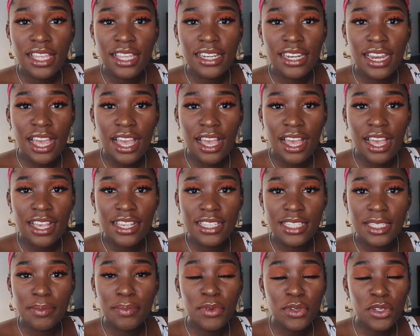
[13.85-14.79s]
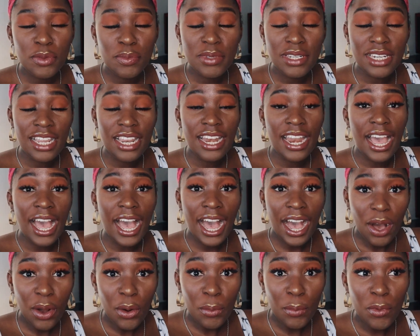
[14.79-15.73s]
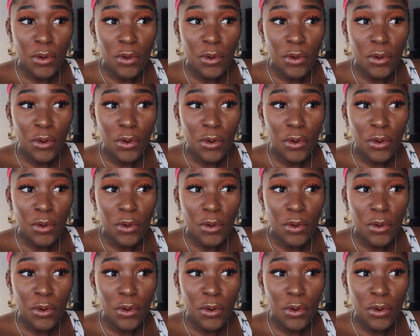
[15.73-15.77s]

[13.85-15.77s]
that has put me in an ow